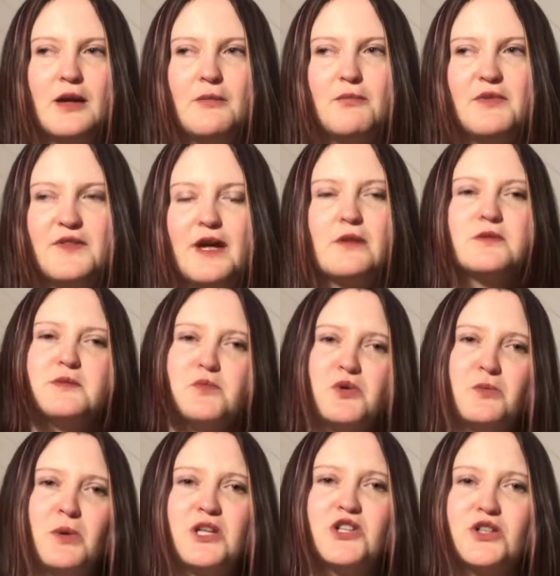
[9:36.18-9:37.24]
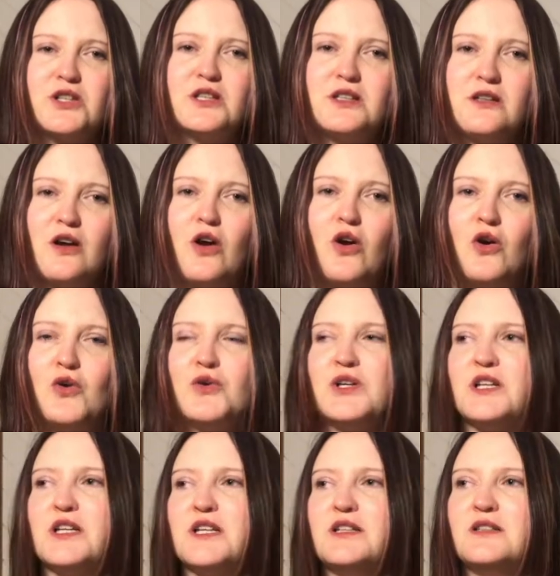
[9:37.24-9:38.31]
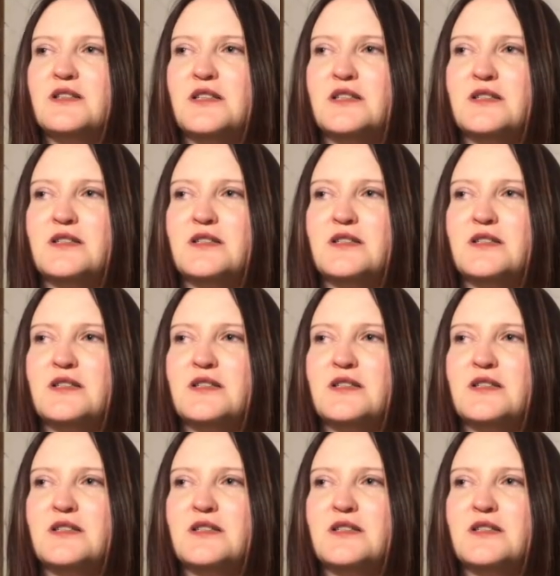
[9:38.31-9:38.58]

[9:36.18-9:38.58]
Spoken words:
but that was pretty much the only